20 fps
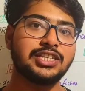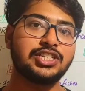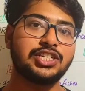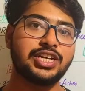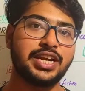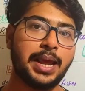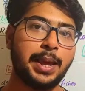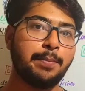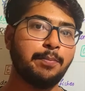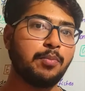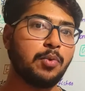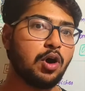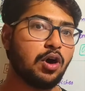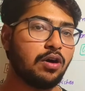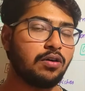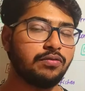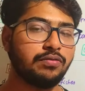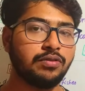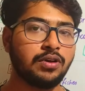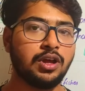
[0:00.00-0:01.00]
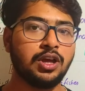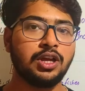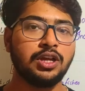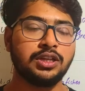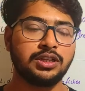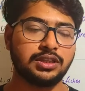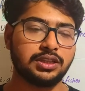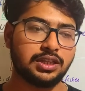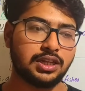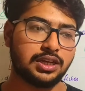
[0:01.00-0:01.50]
step of
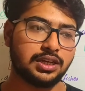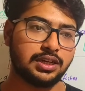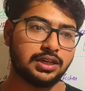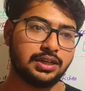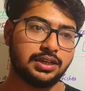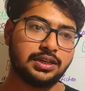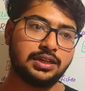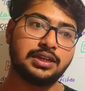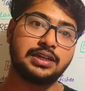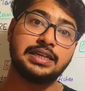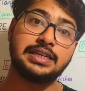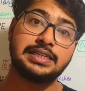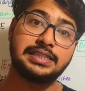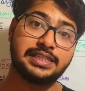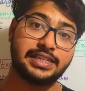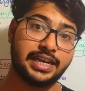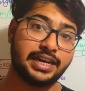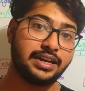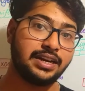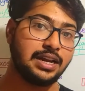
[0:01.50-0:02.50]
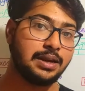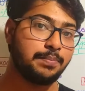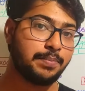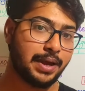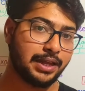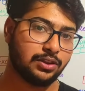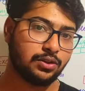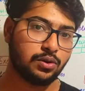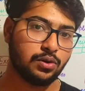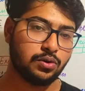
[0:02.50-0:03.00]
the general
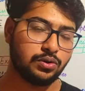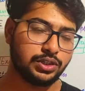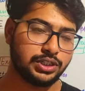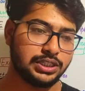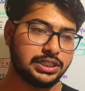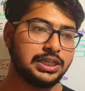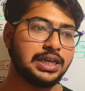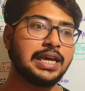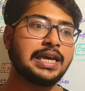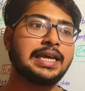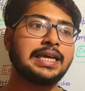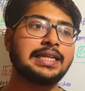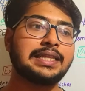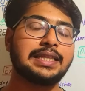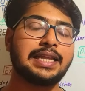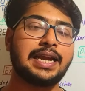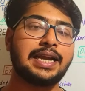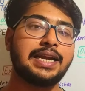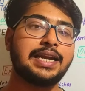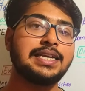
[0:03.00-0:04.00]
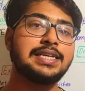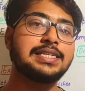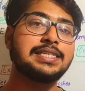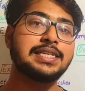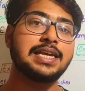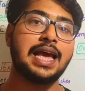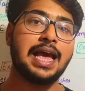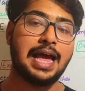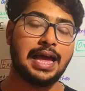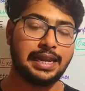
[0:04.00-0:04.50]
pathology, that
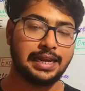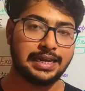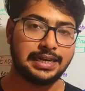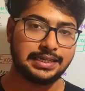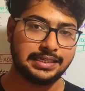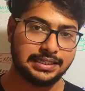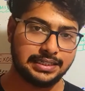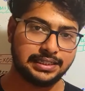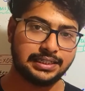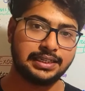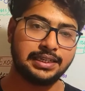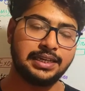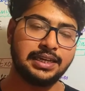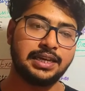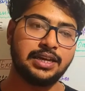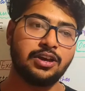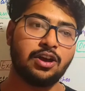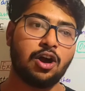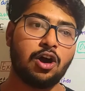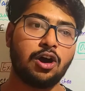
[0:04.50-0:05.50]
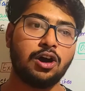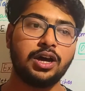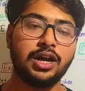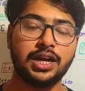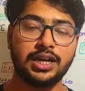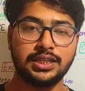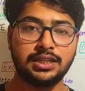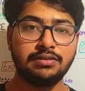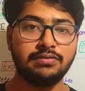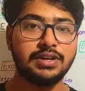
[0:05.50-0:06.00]
is allergy, or
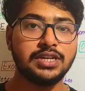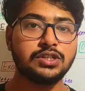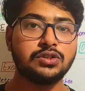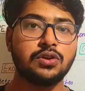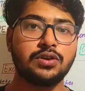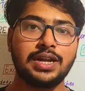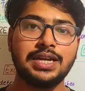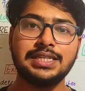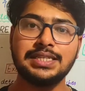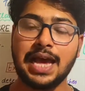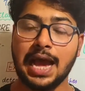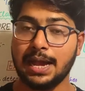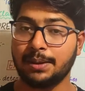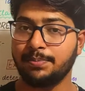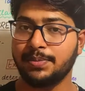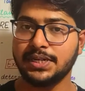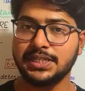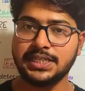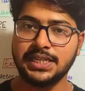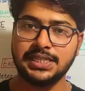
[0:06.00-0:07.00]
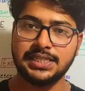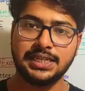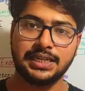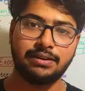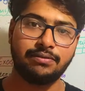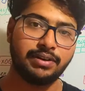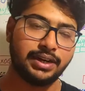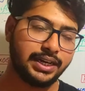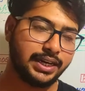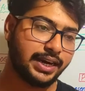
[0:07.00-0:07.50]
otherwise known as
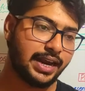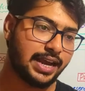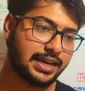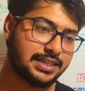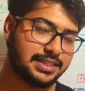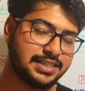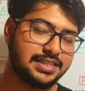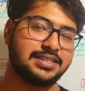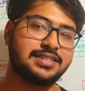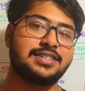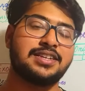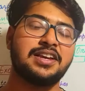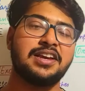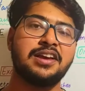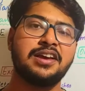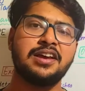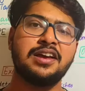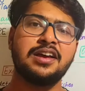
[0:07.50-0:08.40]
hypersensitivity reactions.